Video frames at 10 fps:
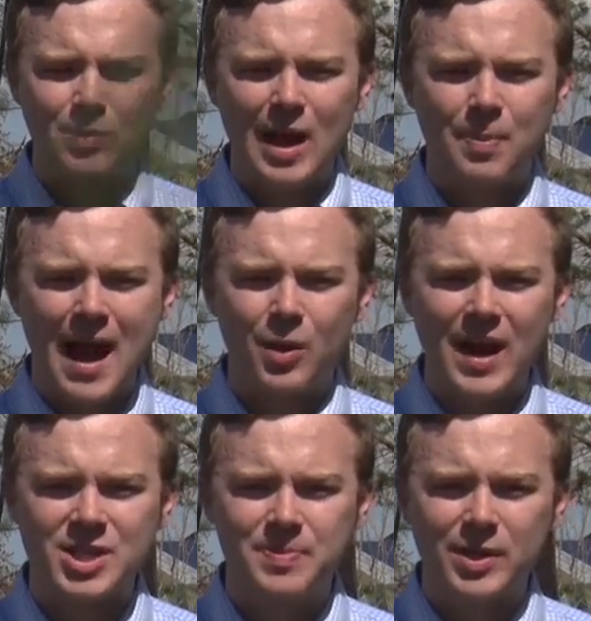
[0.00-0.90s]
And while
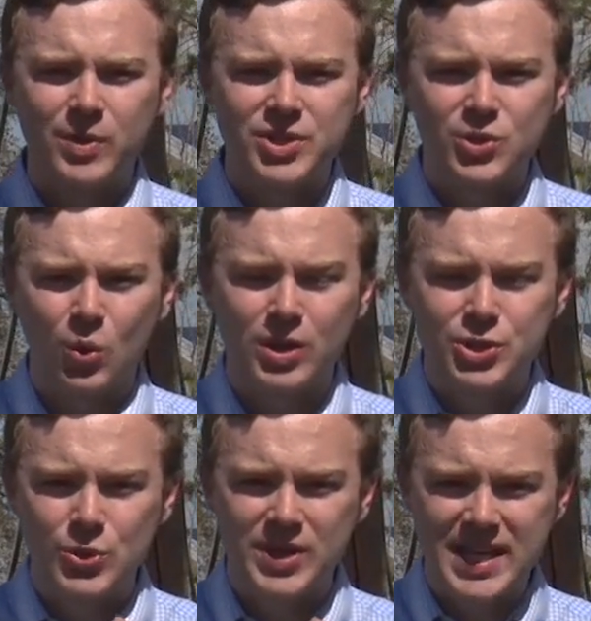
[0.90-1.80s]
power has been
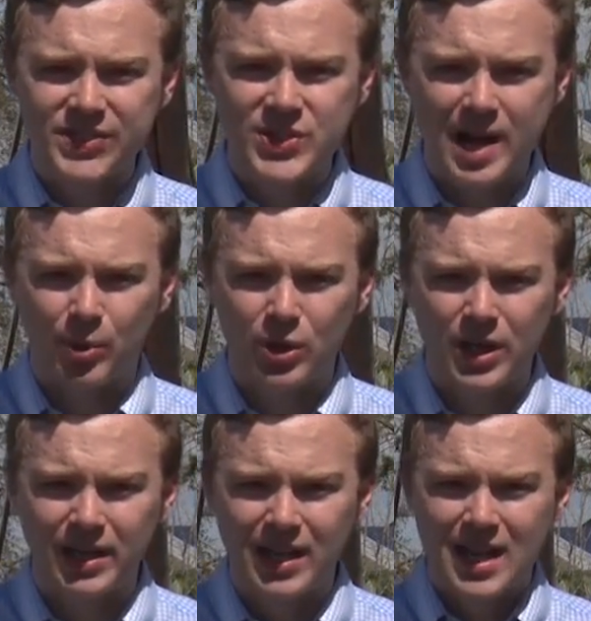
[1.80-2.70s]
restored to this
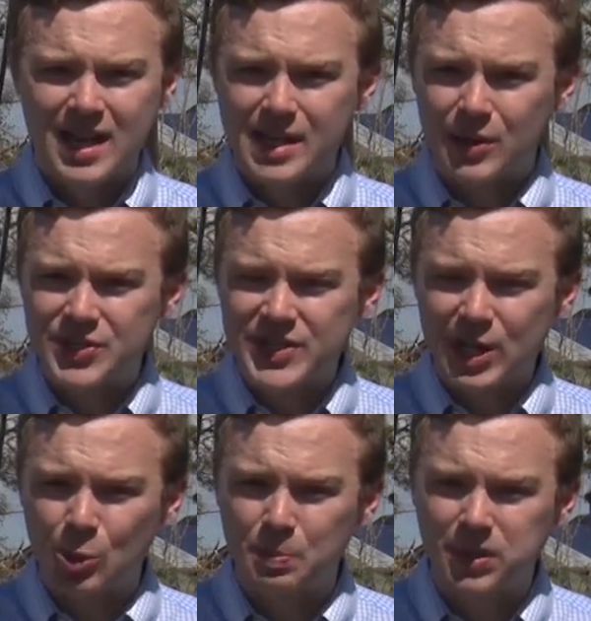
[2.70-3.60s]
neighborhood, there is
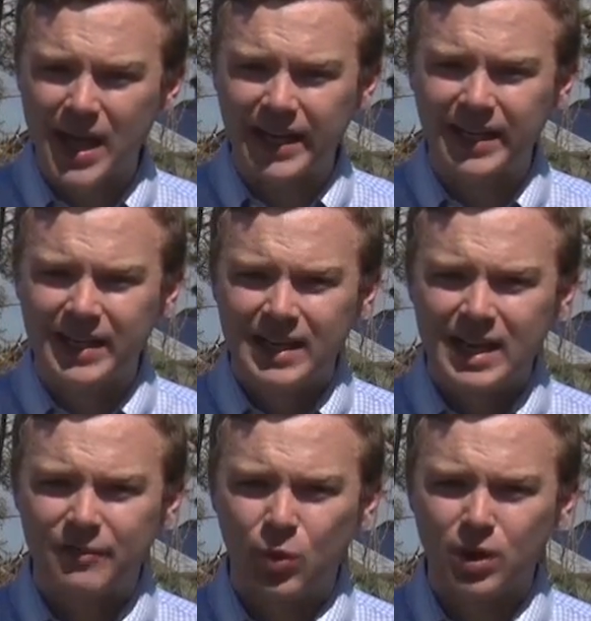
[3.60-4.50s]
still plenty
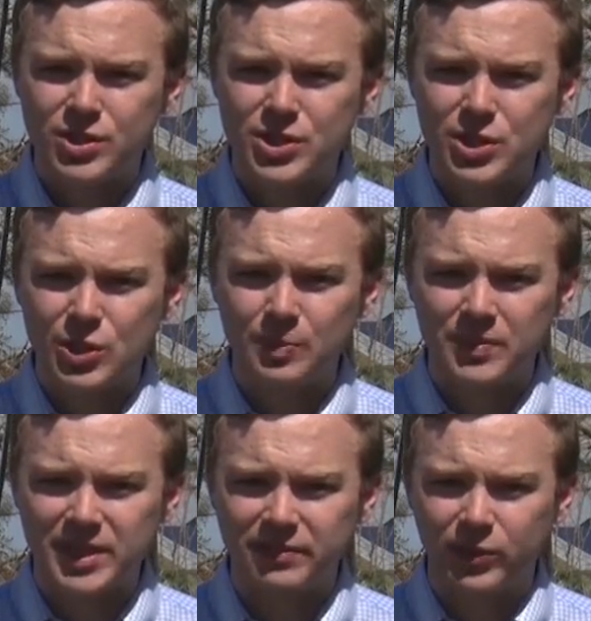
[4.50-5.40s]
of work to do
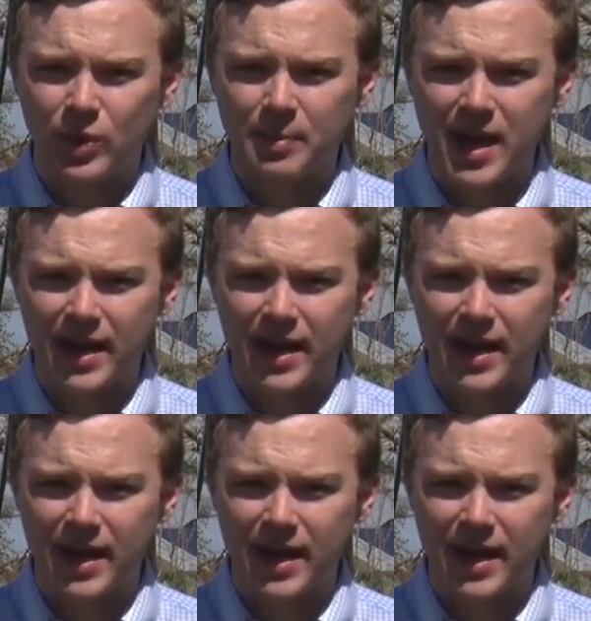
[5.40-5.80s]
in the Florida